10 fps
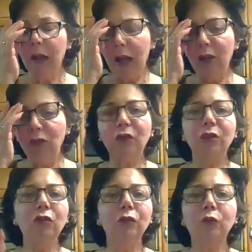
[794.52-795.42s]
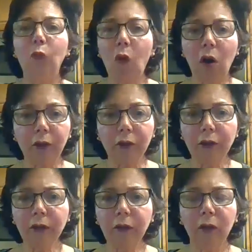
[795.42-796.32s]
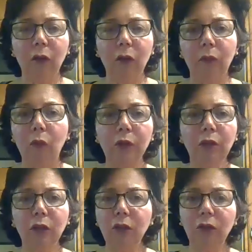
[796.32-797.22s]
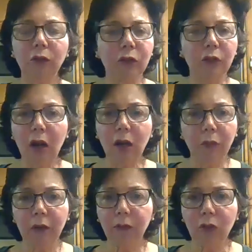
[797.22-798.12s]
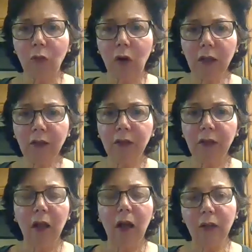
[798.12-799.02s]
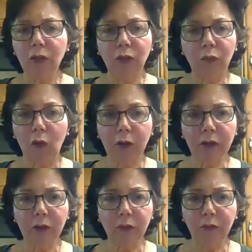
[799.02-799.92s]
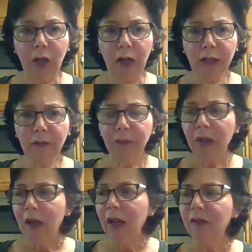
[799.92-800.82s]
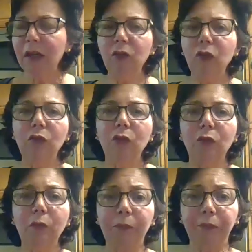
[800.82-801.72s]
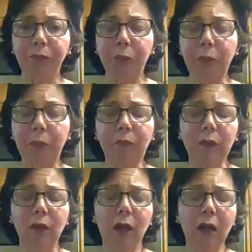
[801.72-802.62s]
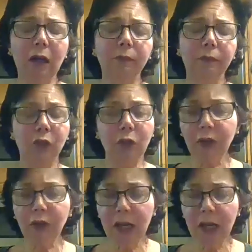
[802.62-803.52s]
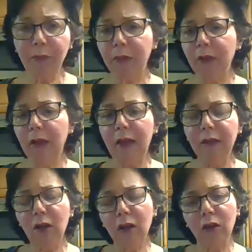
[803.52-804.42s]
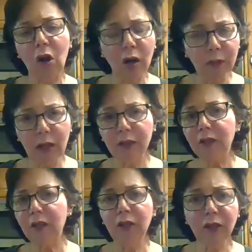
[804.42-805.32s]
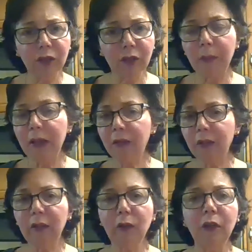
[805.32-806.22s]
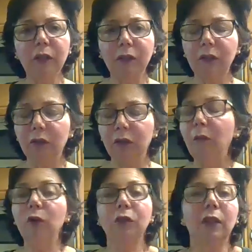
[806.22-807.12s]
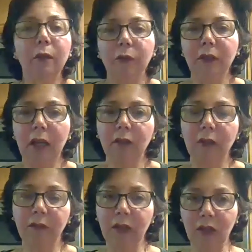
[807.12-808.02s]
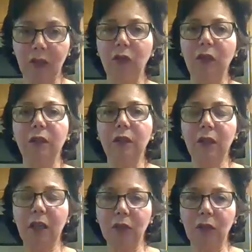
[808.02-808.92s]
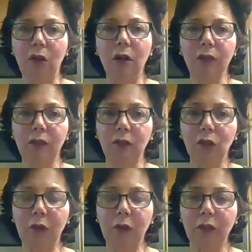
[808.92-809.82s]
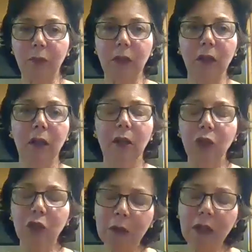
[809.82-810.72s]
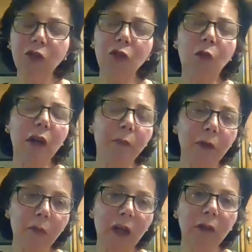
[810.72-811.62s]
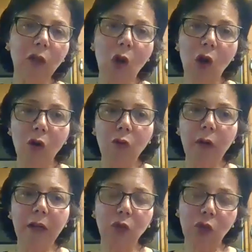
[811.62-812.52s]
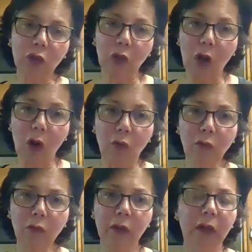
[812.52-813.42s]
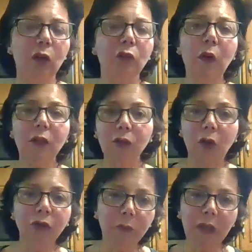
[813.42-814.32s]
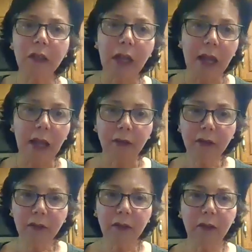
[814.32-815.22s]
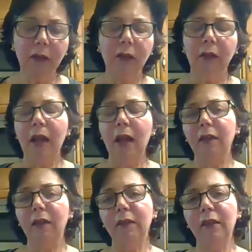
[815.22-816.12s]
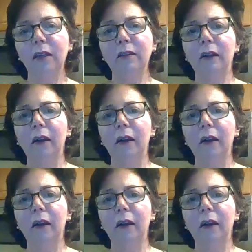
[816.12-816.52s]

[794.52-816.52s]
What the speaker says: And you can use water or you can use stock, whatever you want. I used water, it was fine. And then you saute up, and the caramelized onions are basically what's the most labor intensive. It's the thing that takes the longest in this recipe. Just because you want to put them on low and slow, you want to salt them at the end. And then,